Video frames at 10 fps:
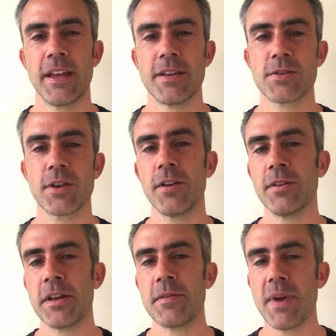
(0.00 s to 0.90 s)
So
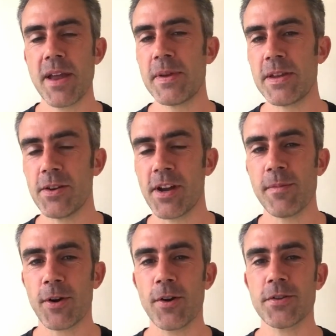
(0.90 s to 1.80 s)
maybe you
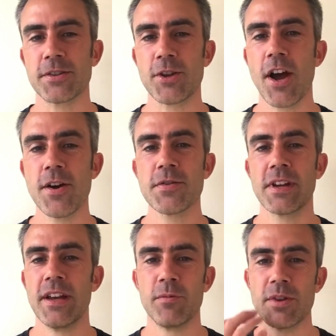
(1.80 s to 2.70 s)
come across a child
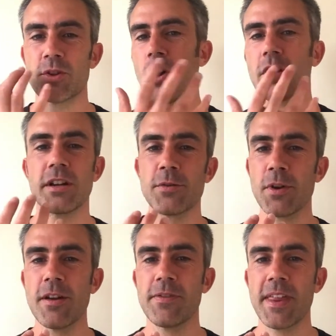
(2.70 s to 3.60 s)
with chocolate
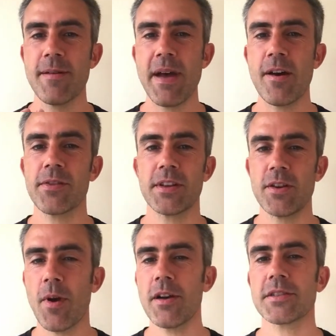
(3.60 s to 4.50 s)
all over their mouth and
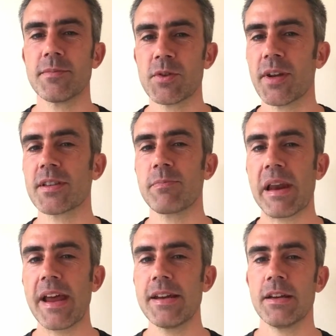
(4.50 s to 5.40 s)
you ask them to
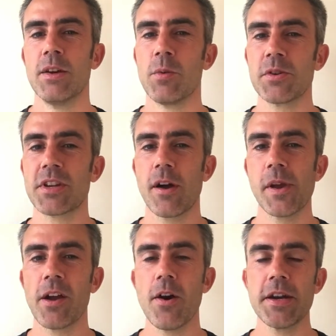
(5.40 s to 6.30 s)
explain what's
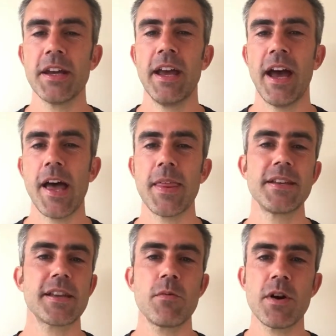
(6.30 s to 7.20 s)
going on, and they
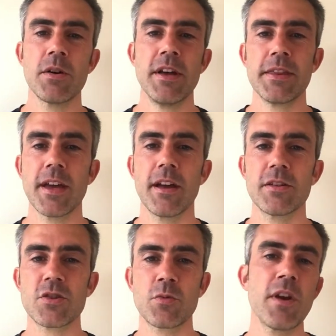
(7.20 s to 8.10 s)
say, well, a
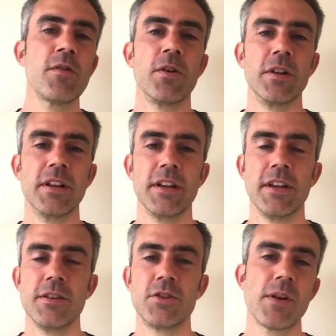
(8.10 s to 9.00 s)
squirrel
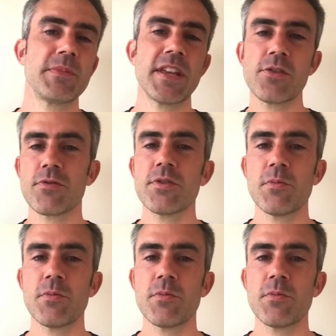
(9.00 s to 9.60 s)
jumped in through